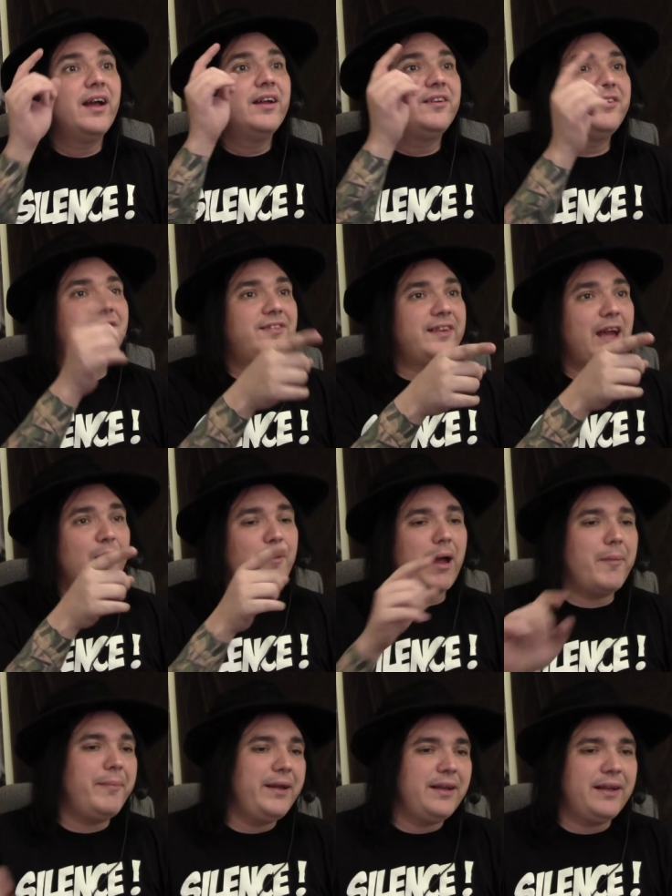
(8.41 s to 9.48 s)
Sam Di
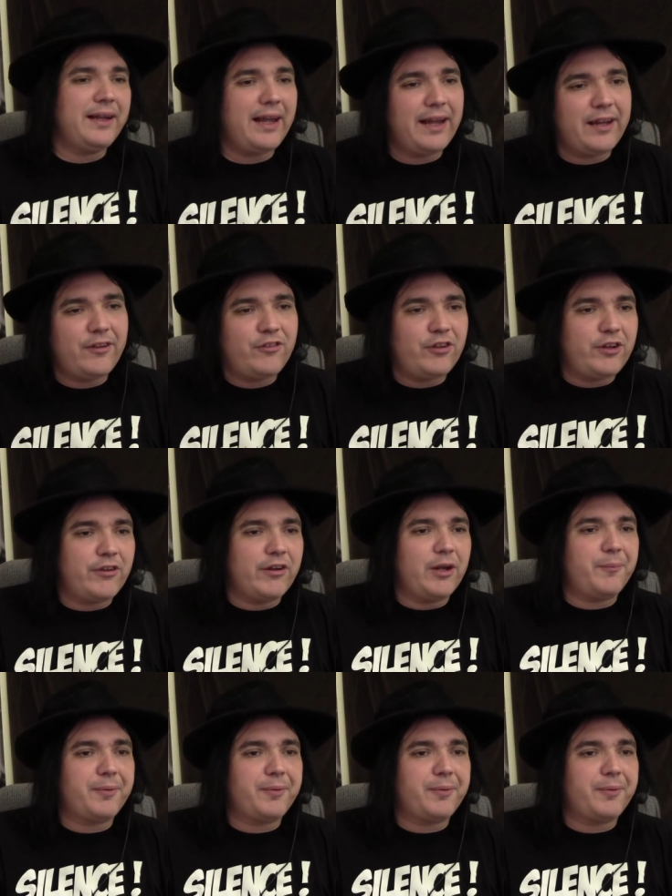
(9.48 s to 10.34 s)
Gangi doing